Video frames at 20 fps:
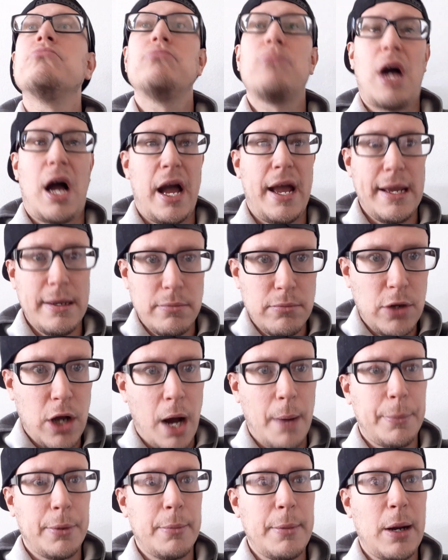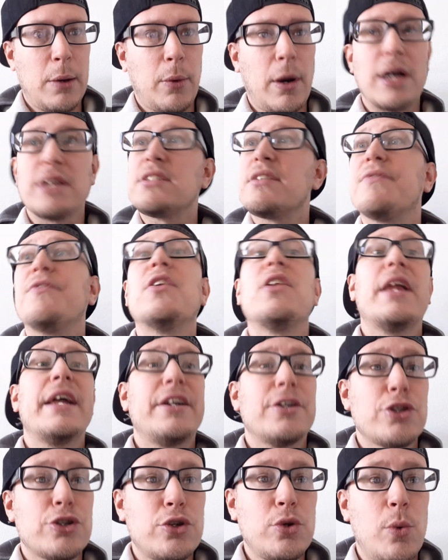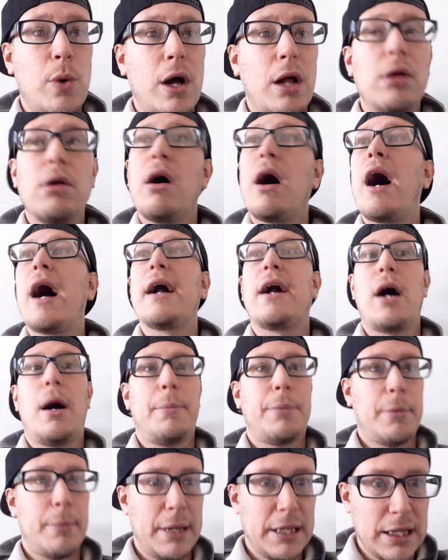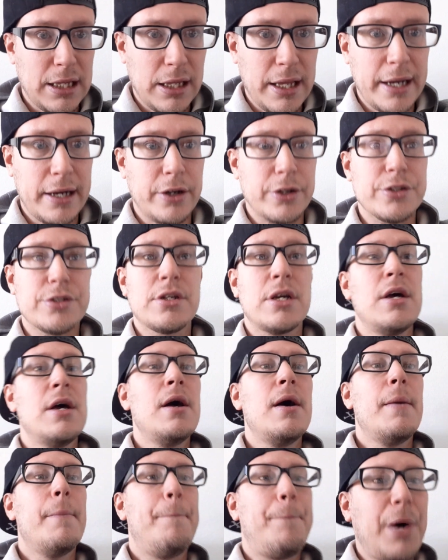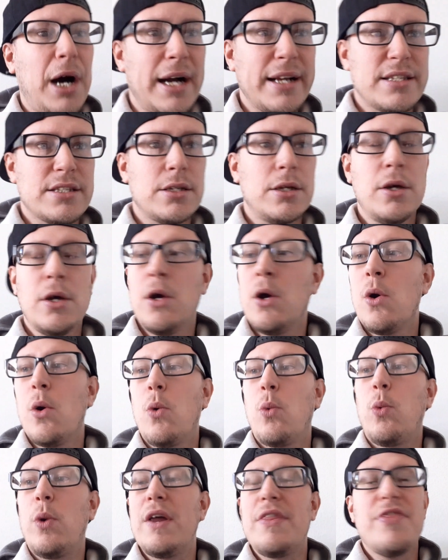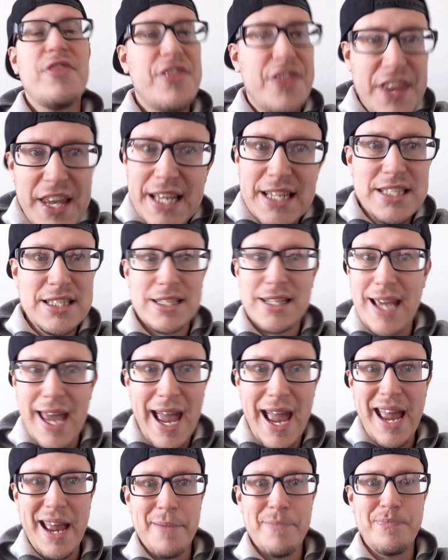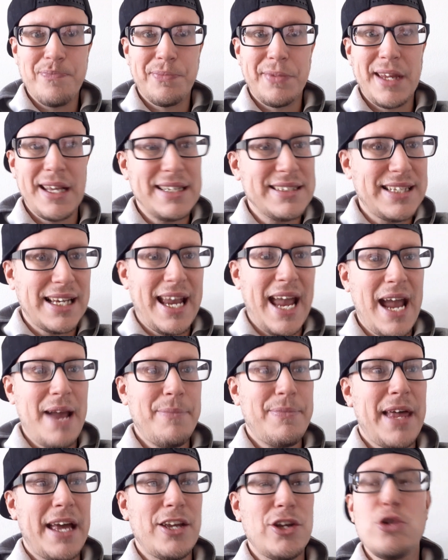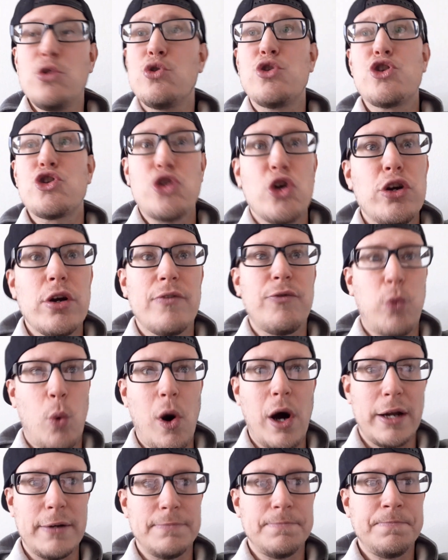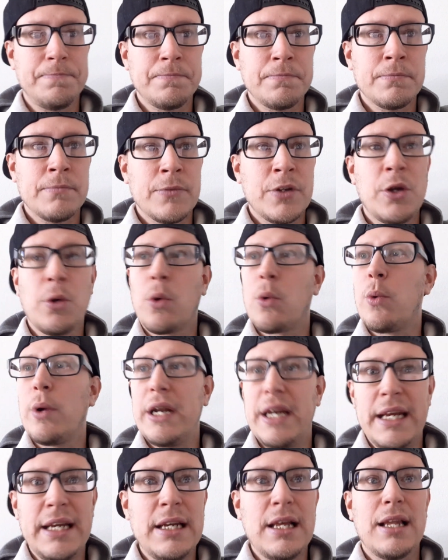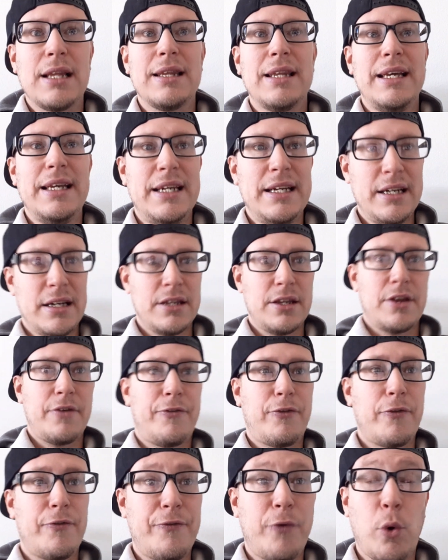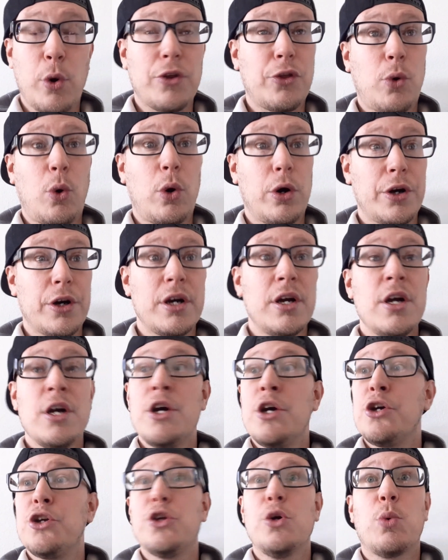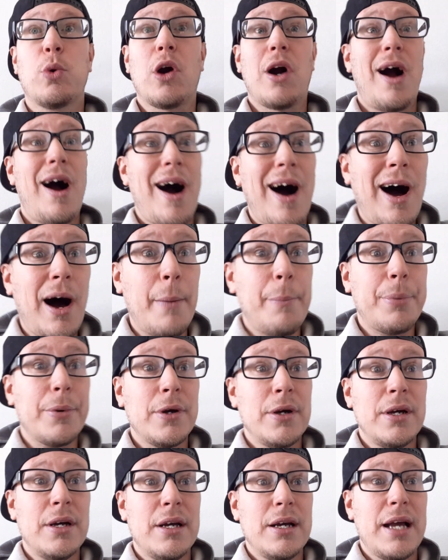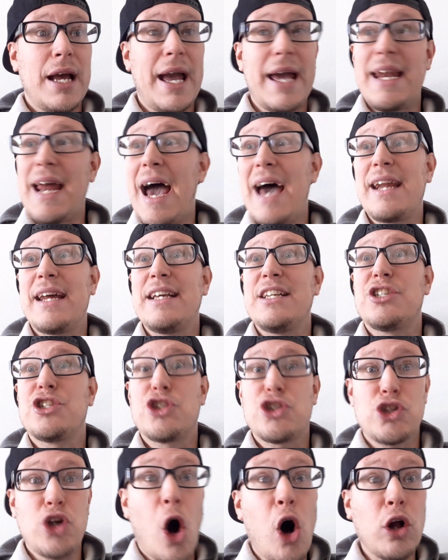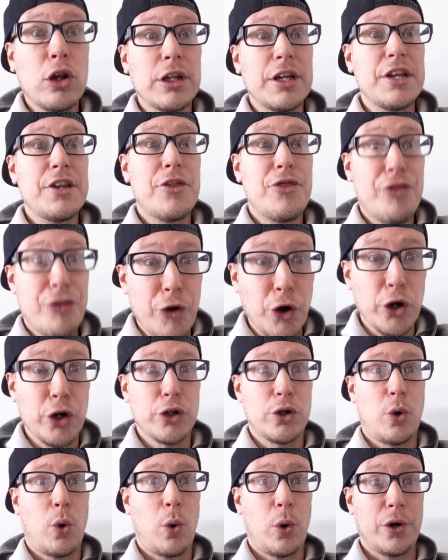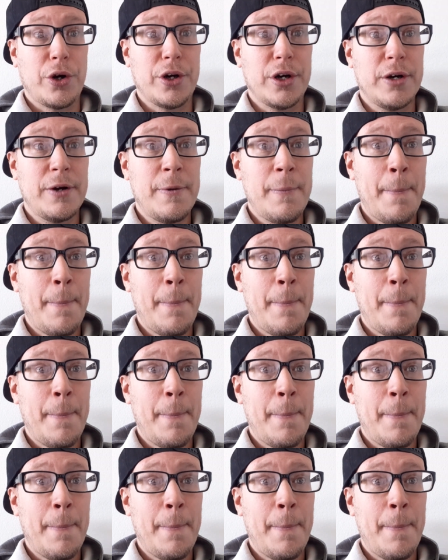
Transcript: I compliment Russ. If the Lakers do well, I compliment the Lakers. But when this game is a game that you should have won, you were winning, leading in the fourth quarter. You were up and had a solid third quarter.